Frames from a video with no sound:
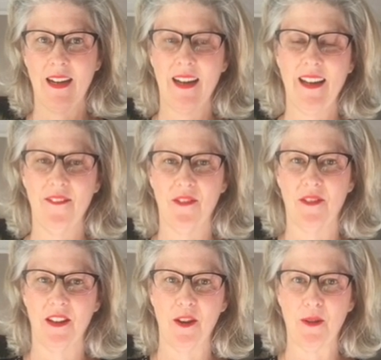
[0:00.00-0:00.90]
Hi
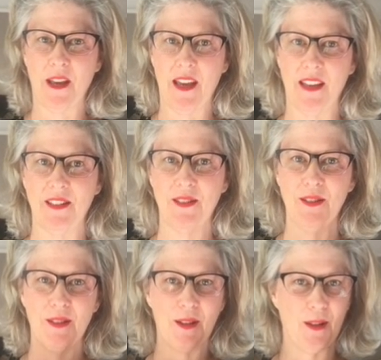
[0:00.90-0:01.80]
everyone. Okay,
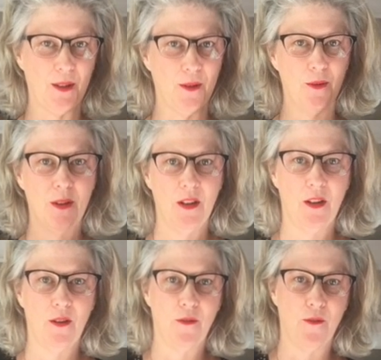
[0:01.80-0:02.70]
so
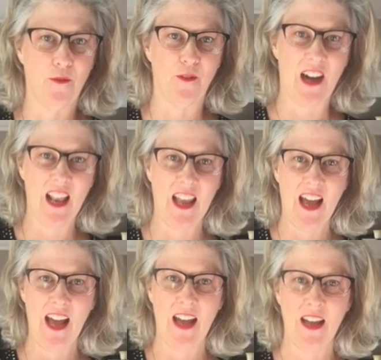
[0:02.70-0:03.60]
voila.
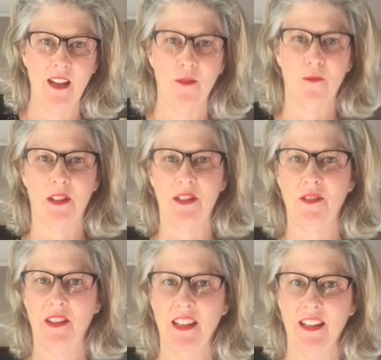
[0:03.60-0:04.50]
What do you
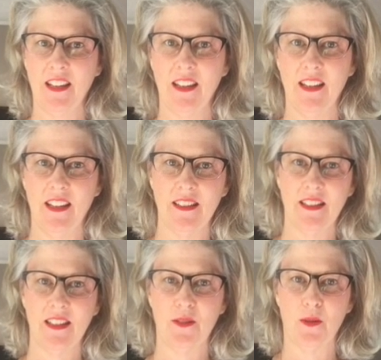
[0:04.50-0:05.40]
think?
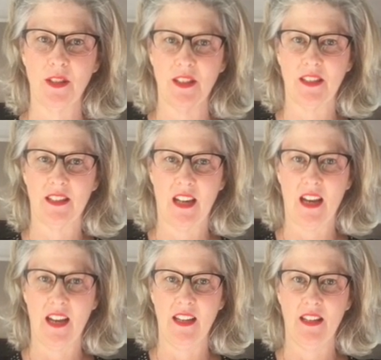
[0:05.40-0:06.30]
Isn't it gorgeous?
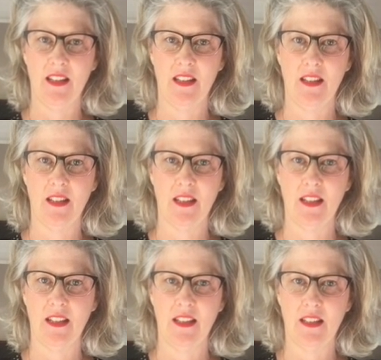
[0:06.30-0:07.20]
I took it
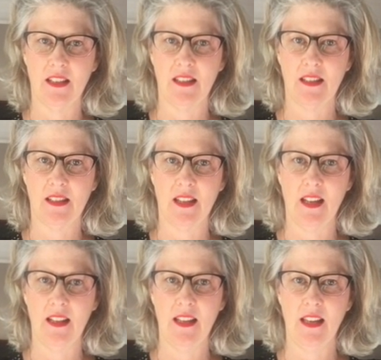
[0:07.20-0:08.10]
in just
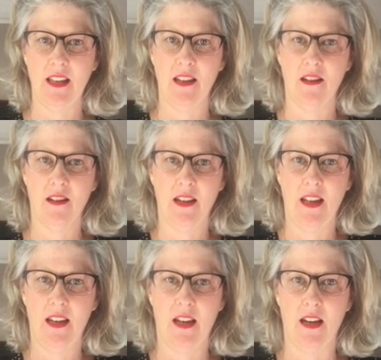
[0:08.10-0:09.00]
slightly here
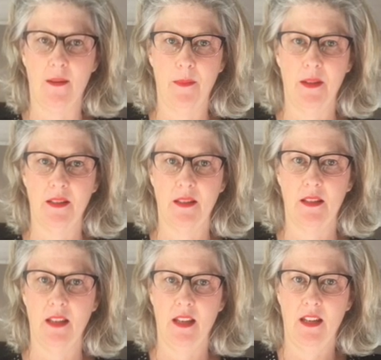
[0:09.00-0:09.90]
and up,
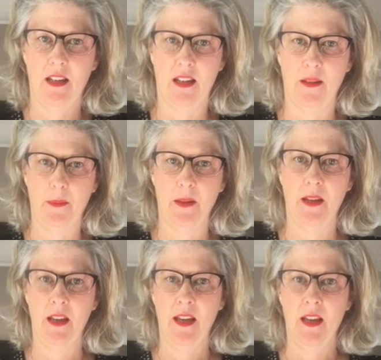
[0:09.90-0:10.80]
in and up.
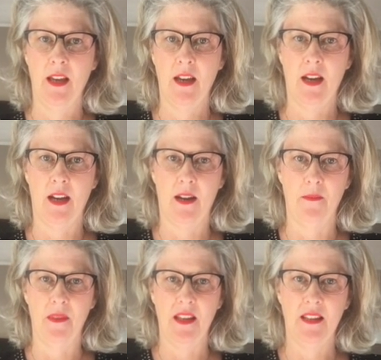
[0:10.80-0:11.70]

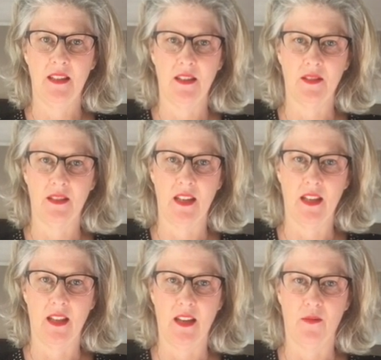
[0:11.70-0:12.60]
These now
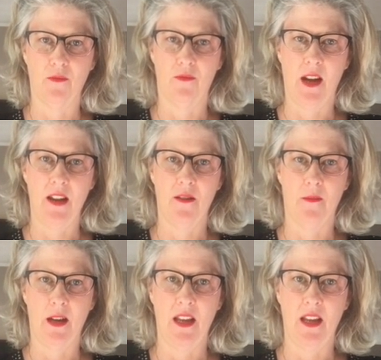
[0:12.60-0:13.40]
sit like right on my